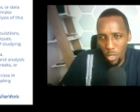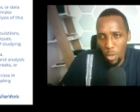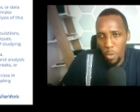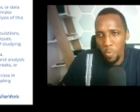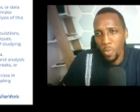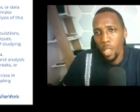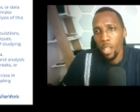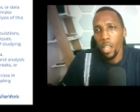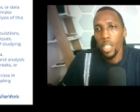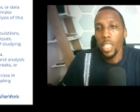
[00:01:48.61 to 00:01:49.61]
So
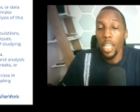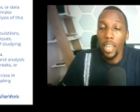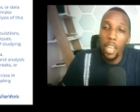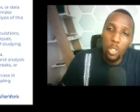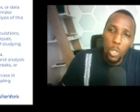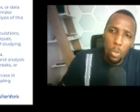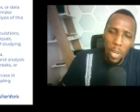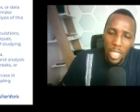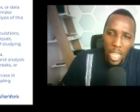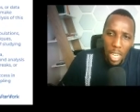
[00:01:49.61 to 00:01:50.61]
in a country, you
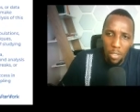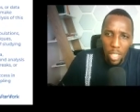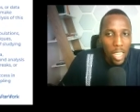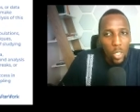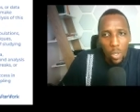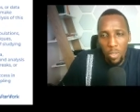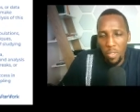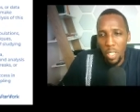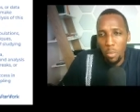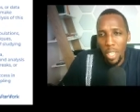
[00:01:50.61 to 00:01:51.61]
might have a country of
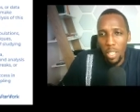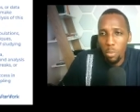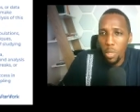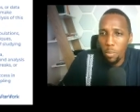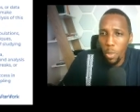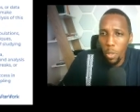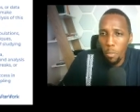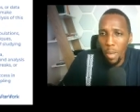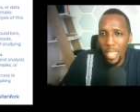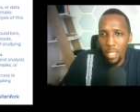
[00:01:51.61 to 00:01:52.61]
50 million
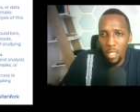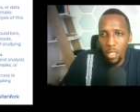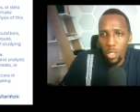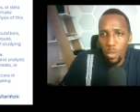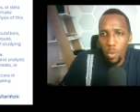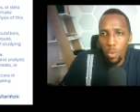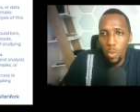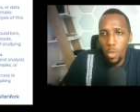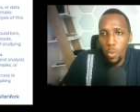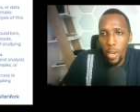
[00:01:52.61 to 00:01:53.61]
people, but you
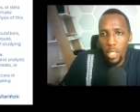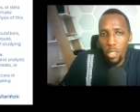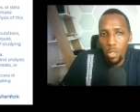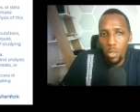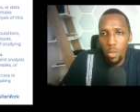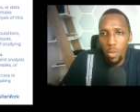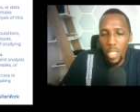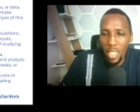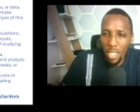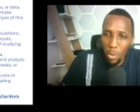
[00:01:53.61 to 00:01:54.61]
would want to
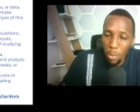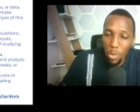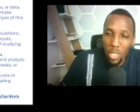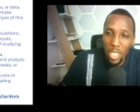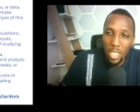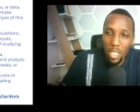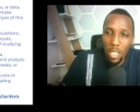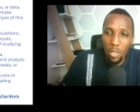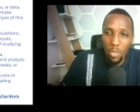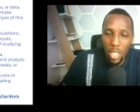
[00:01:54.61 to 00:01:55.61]
get a
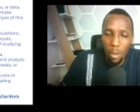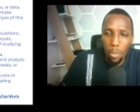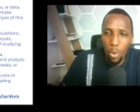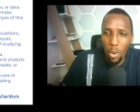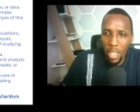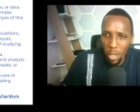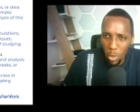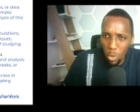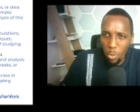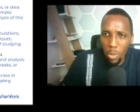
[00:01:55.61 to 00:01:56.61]
representative sample, a
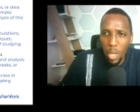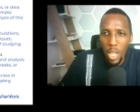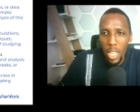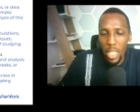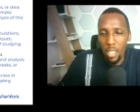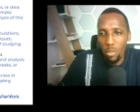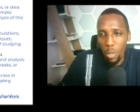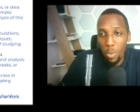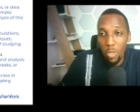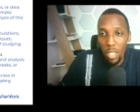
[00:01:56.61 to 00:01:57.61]
group that is
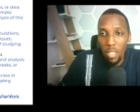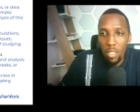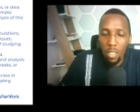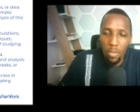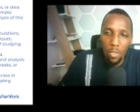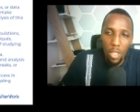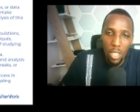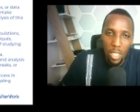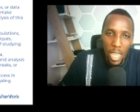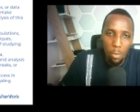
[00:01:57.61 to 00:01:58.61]
representative of the
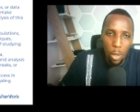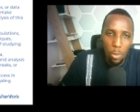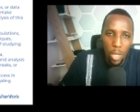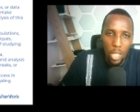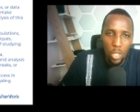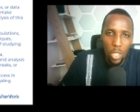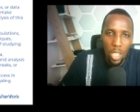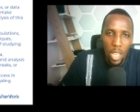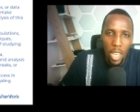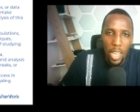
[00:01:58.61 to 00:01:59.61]
entire population,